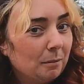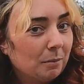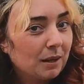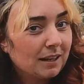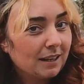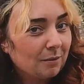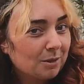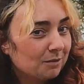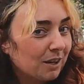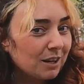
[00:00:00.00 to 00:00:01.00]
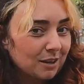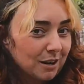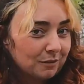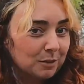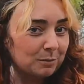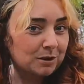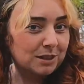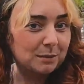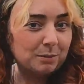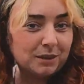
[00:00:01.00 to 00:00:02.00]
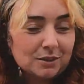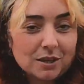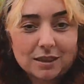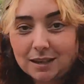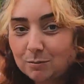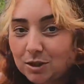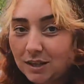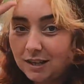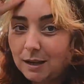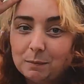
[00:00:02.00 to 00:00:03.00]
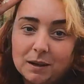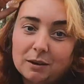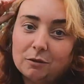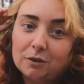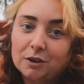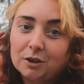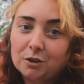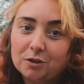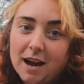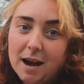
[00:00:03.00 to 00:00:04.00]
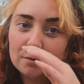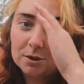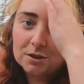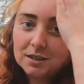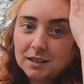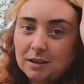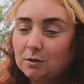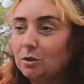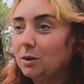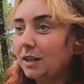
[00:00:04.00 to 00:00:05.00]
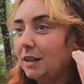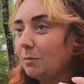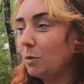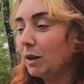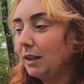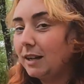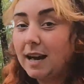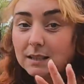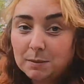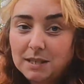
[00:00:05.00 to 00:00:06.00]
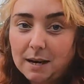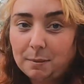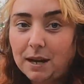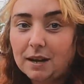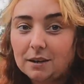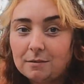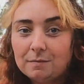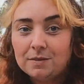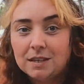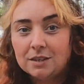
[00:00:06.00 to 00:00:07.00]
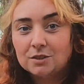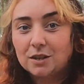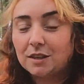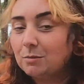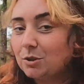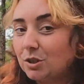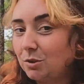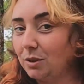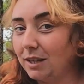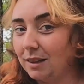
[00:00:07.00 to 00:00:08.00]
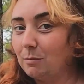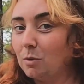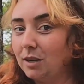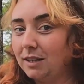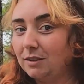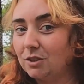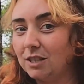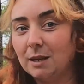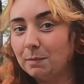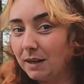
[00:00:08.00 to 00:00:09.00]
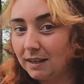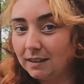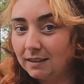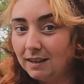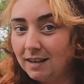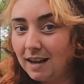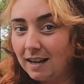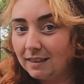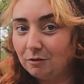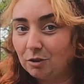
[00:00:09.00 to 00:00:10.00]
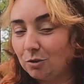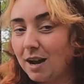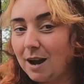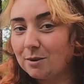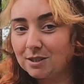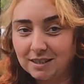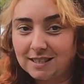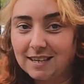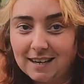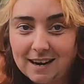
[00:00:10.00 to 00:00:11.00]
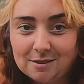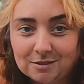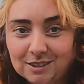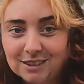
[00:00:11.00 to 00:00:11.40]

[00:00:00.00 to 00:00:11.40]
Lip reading: but it was very uncomfortable sleeping, so I think I'm just gonna keep it in for 3 hours. Like I'll do it like in the morning. It has to be damp hair. So I think I'm just gonna do it like in the morning, just keep it in and for 3 hours and then take it out.